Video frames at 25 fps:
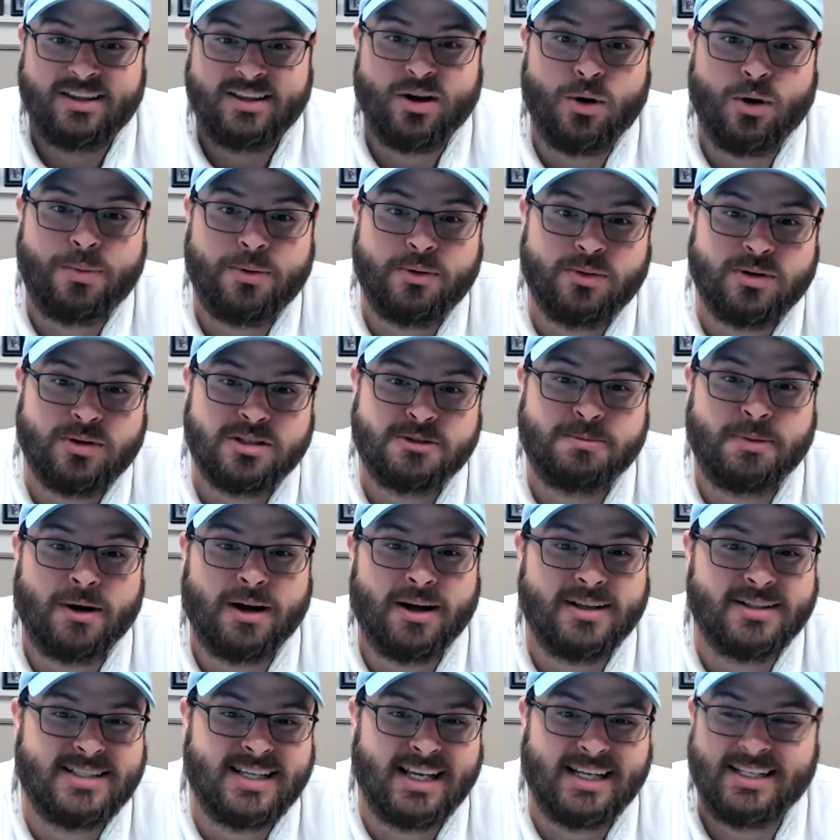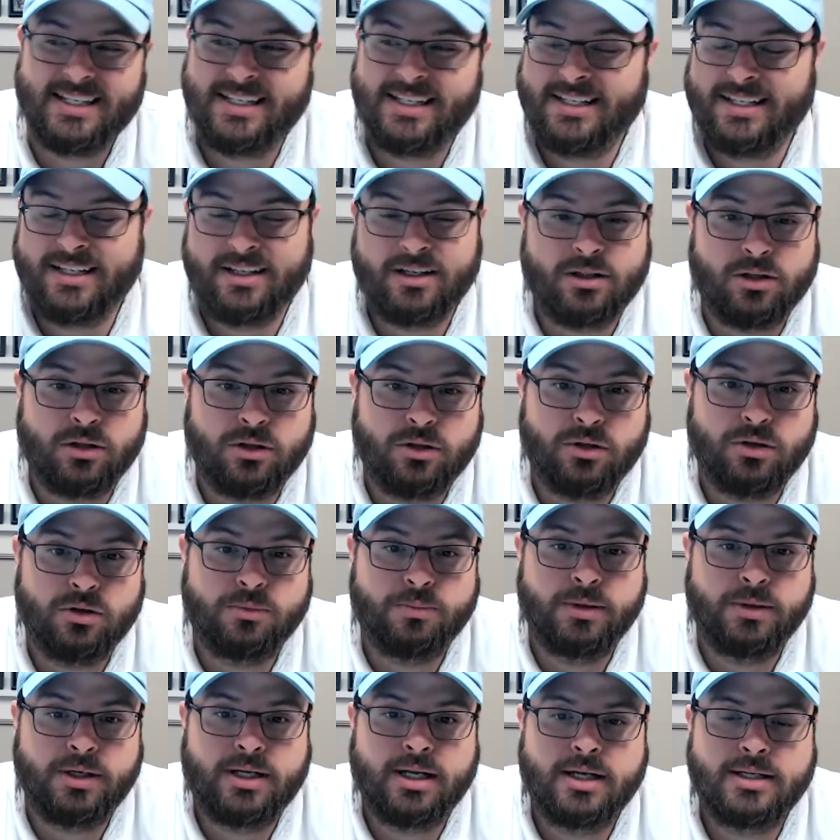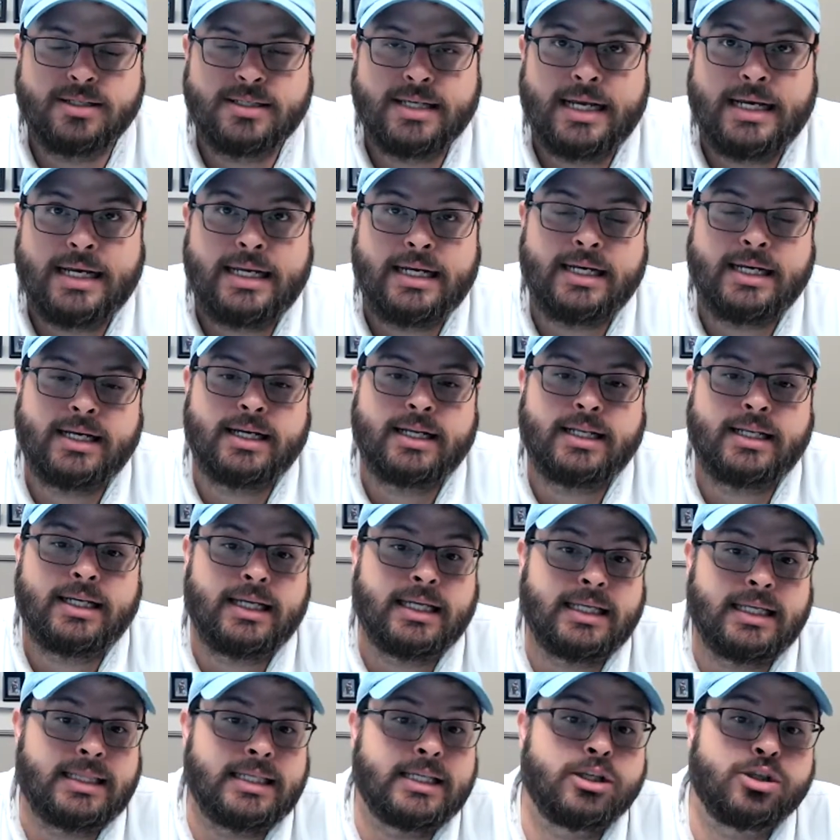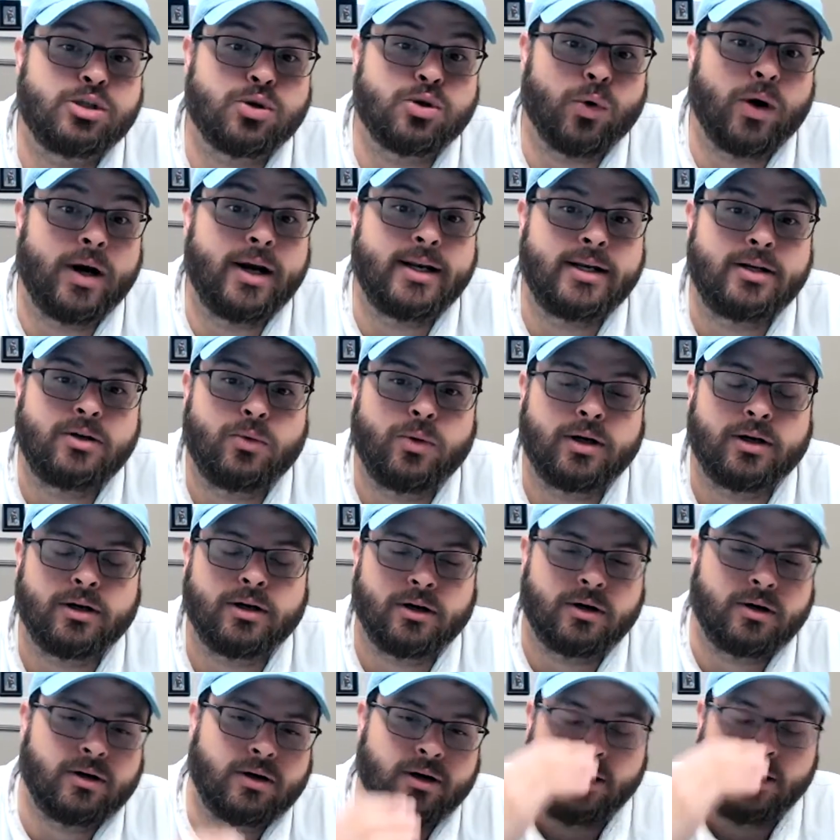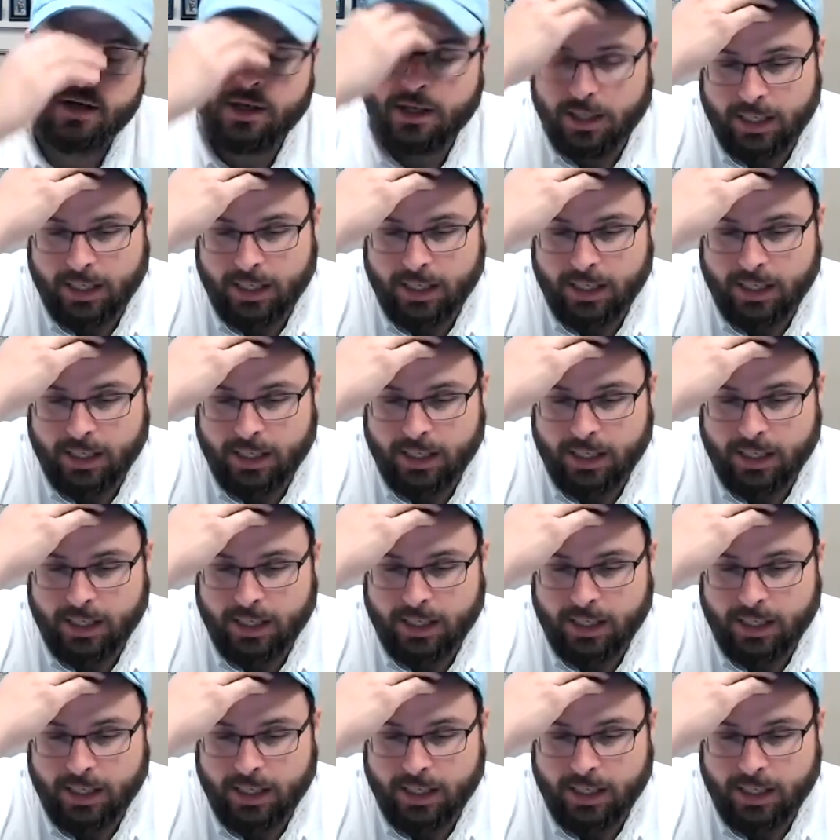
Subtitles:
open response I didn't include because I needed to get these graded quicker,